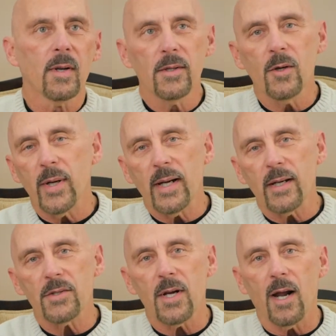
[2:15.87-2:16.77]
doing a
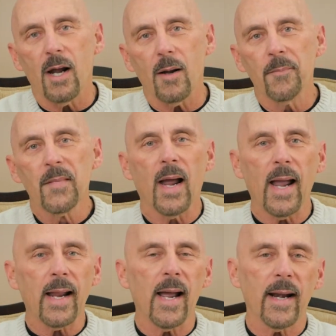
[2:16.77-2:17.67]
job
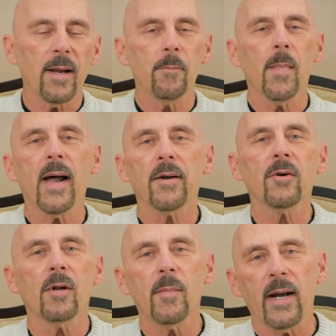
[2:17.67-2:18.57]
I got a
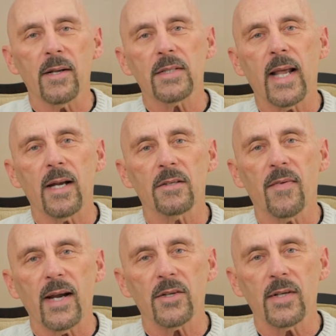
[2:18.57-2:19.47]
moderate amount of
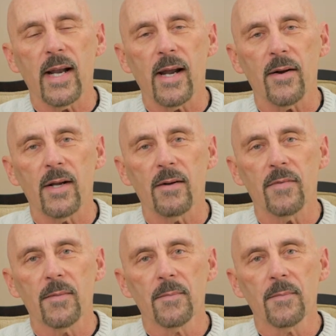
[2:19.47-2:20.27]
satisfaction out of.